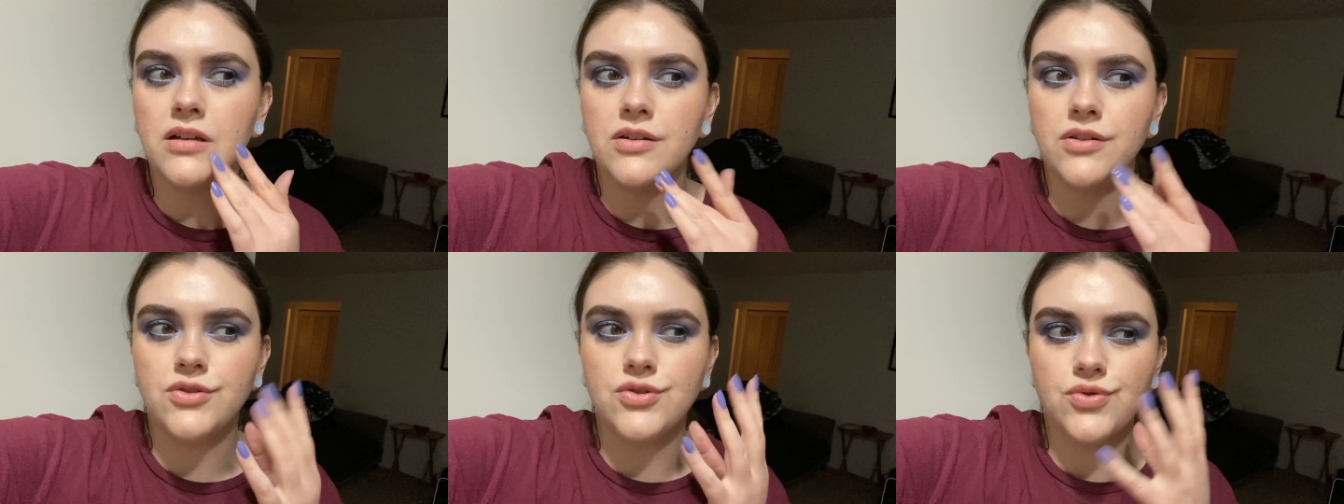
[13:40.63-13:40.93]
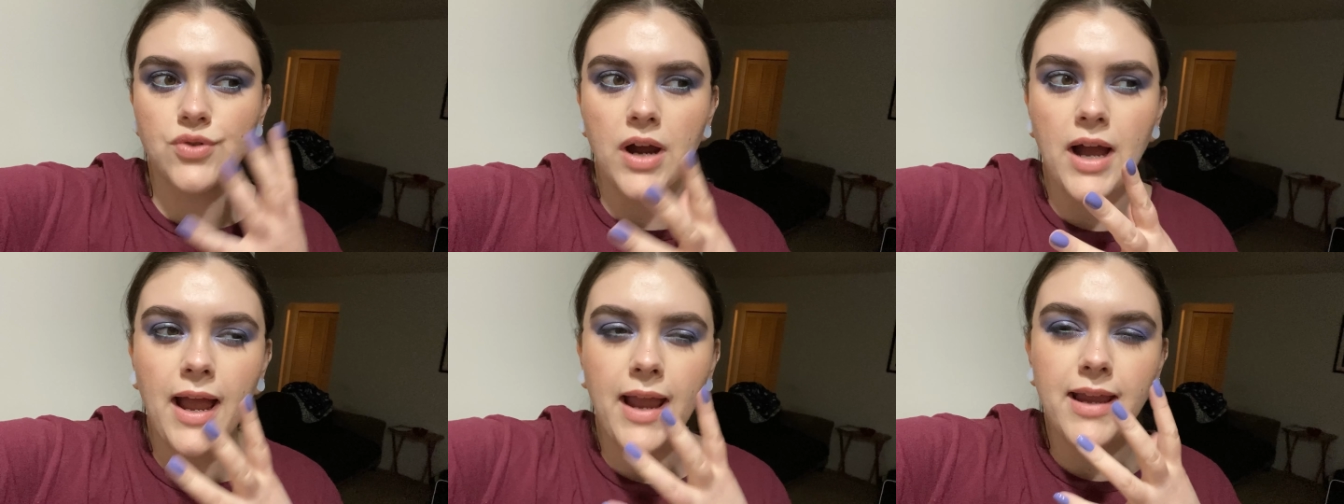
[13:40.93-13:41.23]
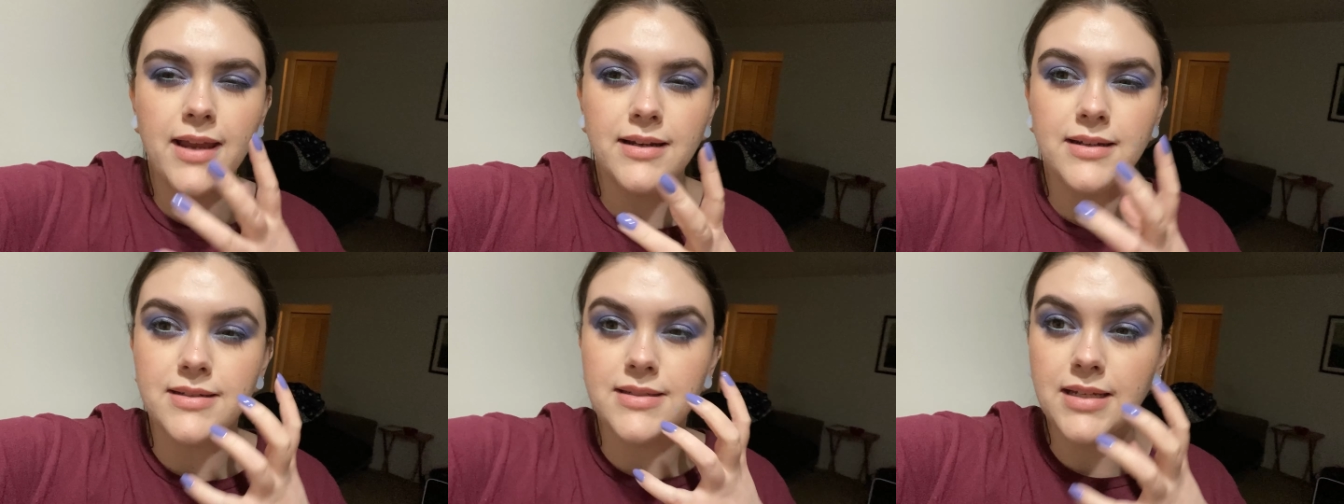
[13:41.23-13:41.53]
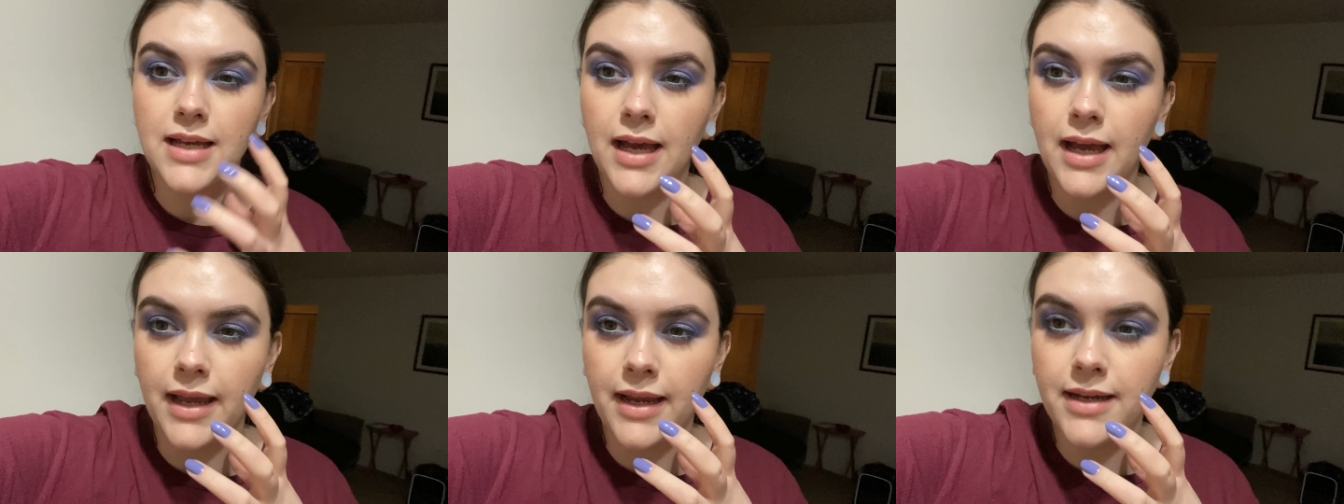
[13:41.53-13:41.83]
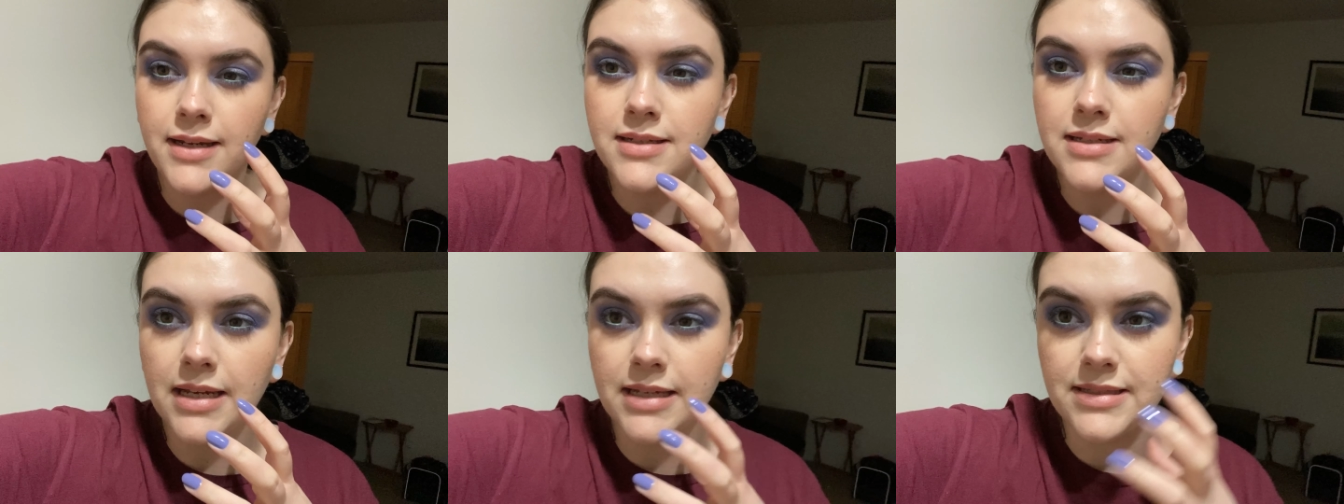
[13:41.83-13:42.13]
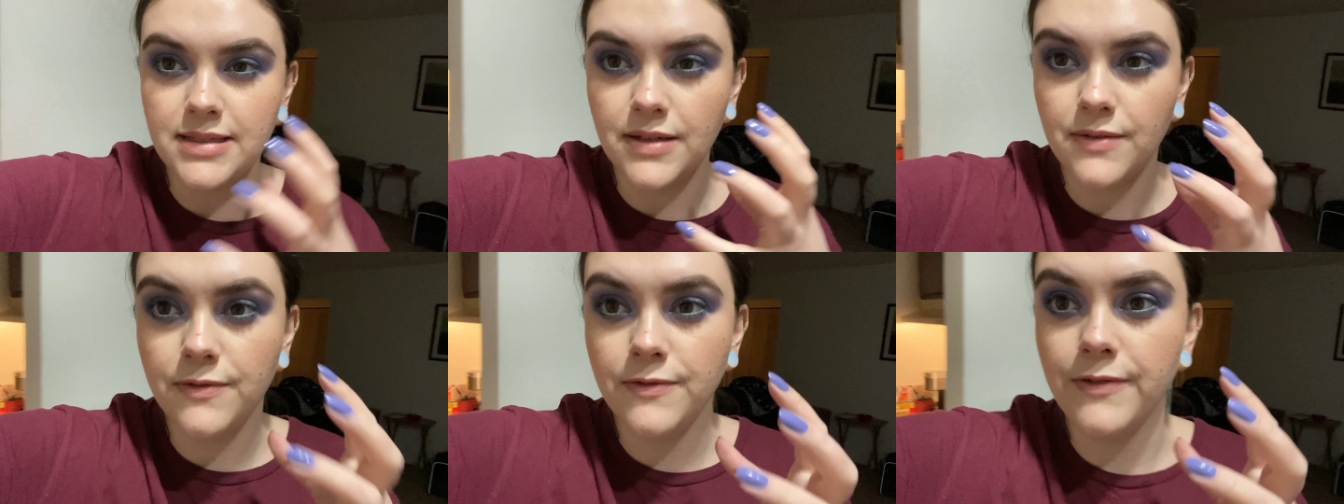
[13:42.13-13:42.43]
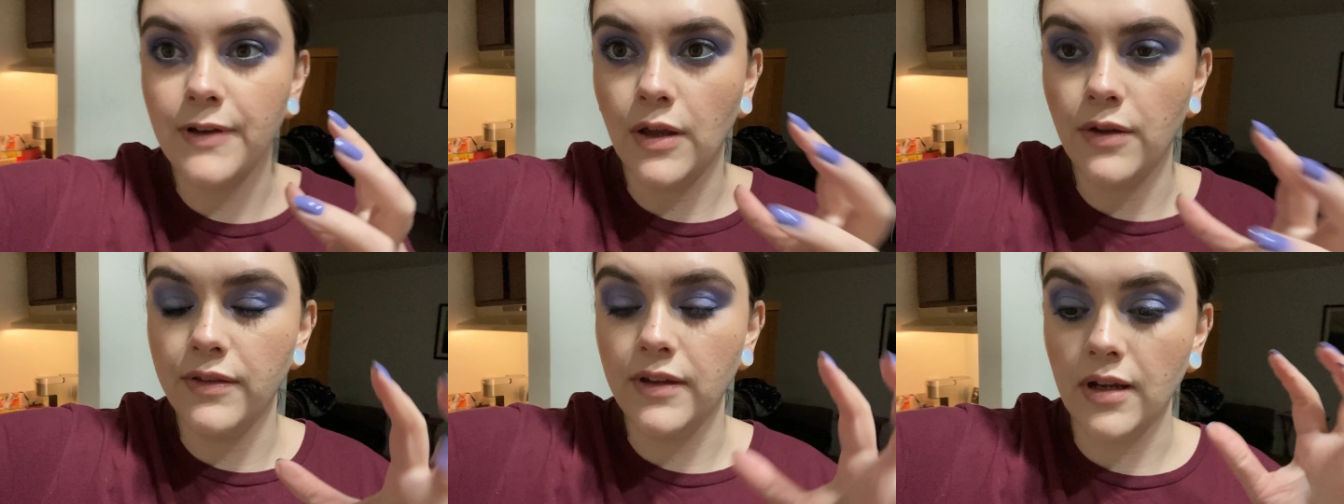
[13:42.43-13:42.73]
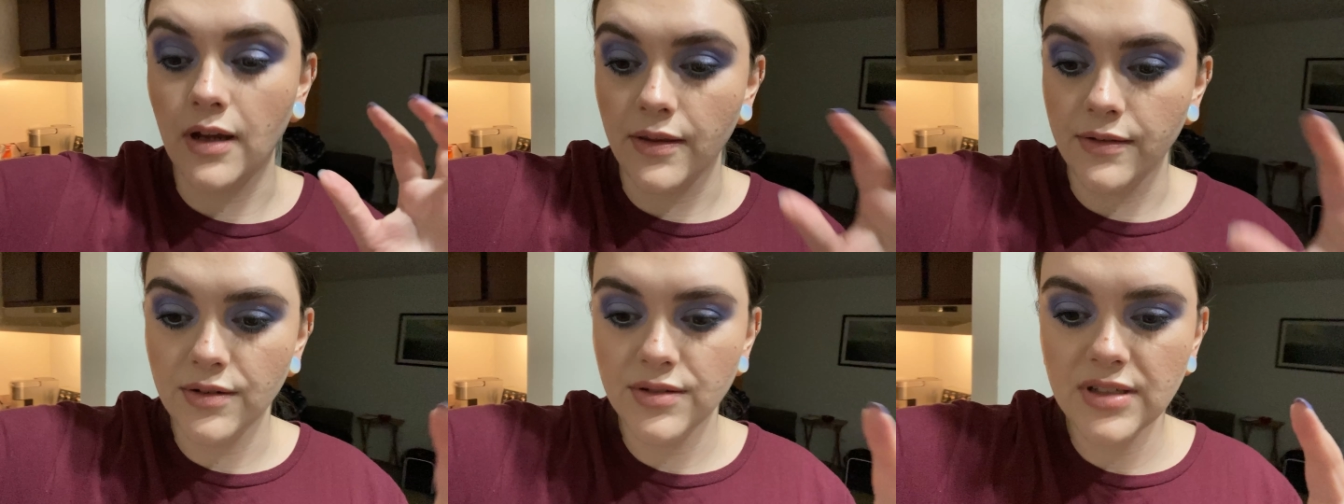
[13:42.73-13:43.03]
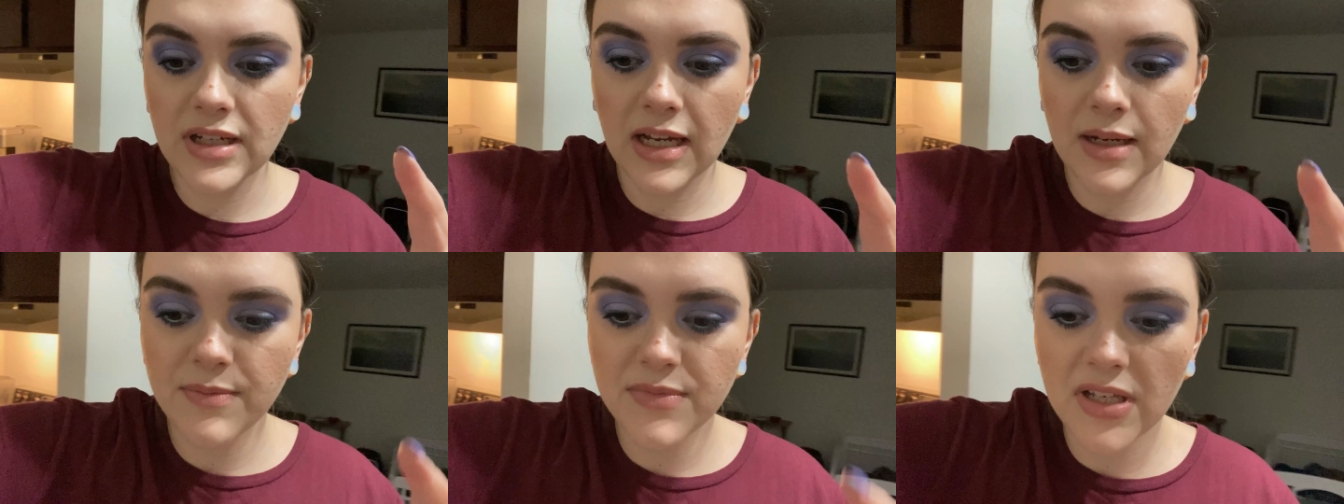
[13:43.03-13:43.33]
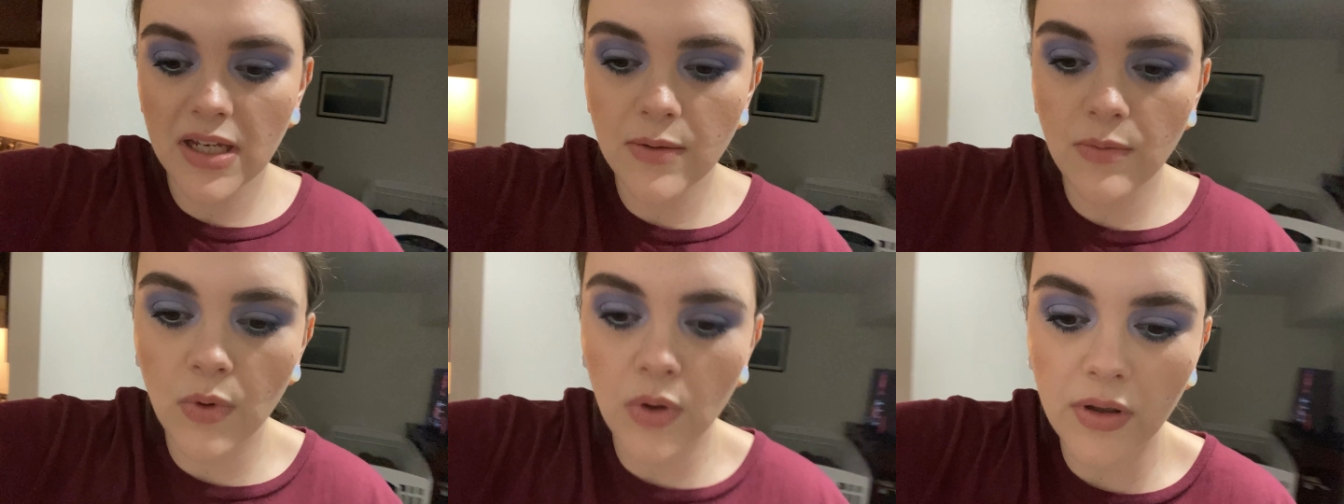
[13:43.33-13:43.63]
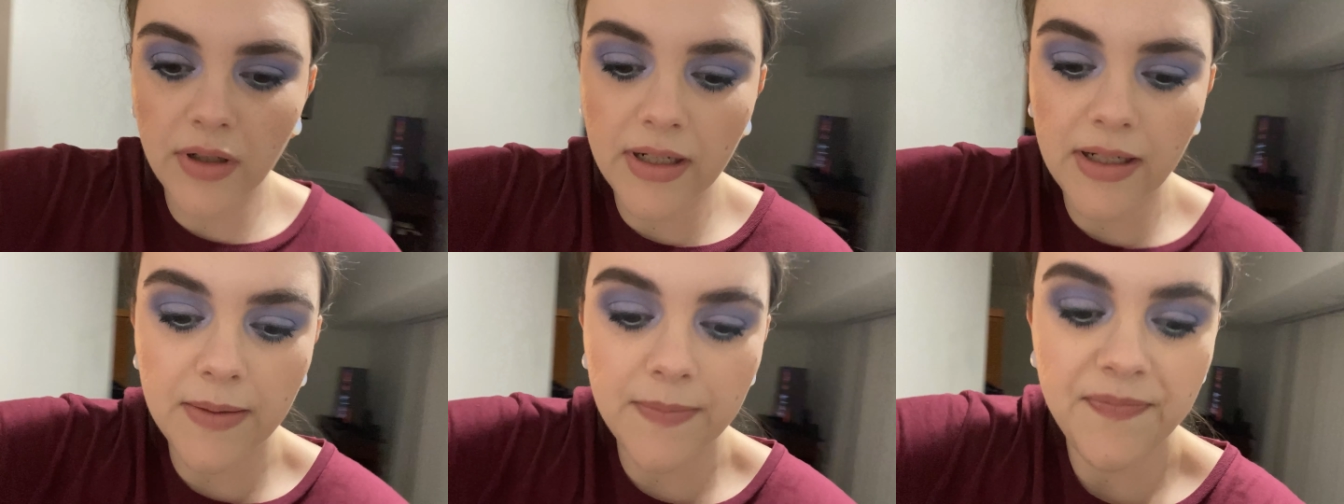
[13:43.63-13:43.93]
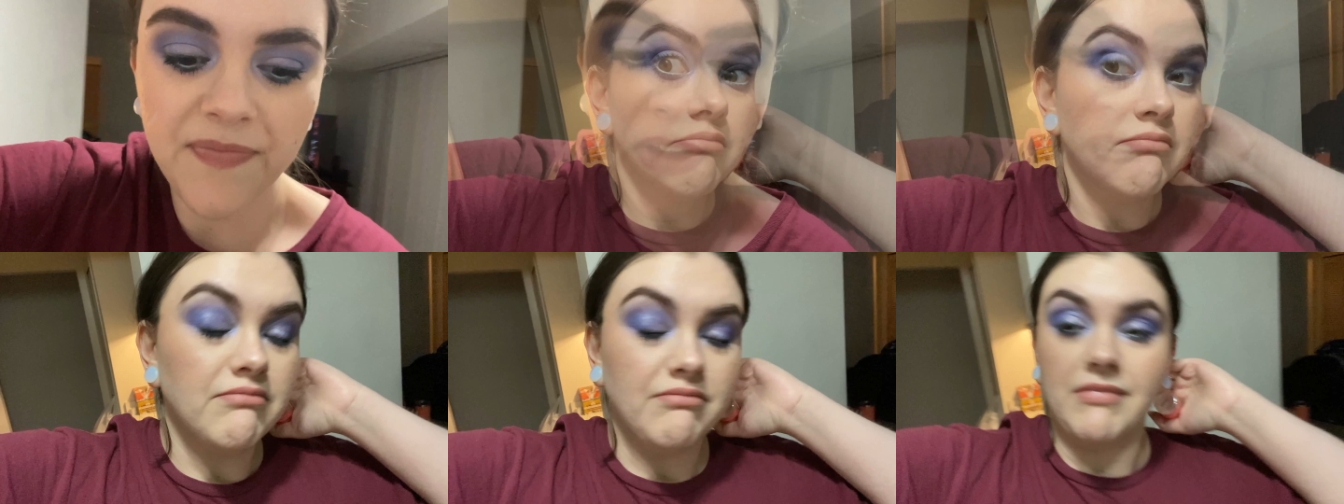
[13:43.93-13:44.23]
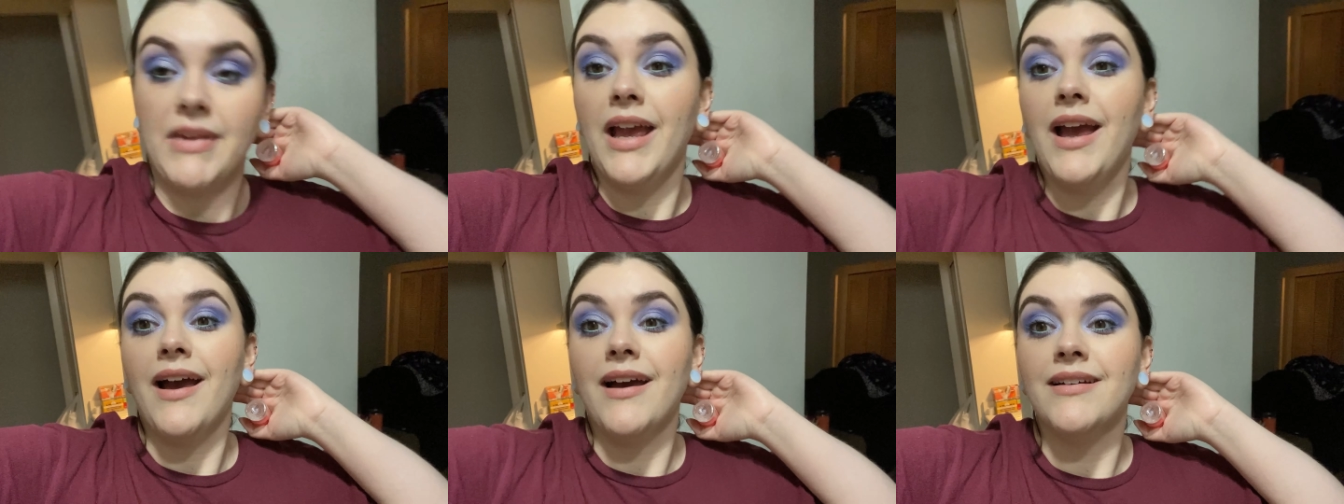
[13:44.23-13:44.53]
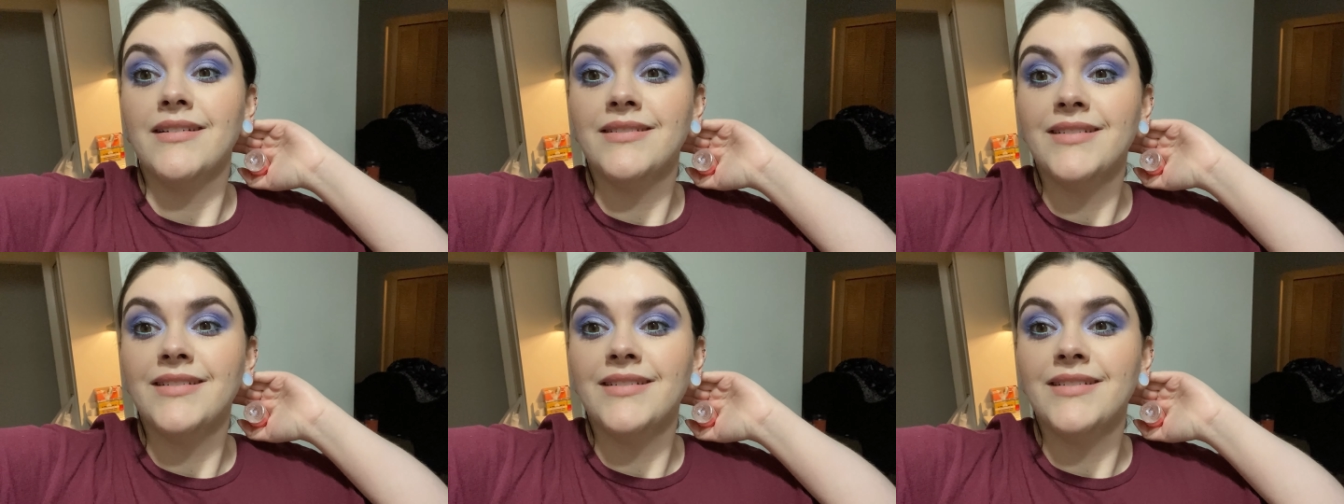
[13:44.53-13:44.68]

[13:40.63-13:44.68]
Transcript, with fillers: dry and tight as it felt the other times I wore it. Yeah.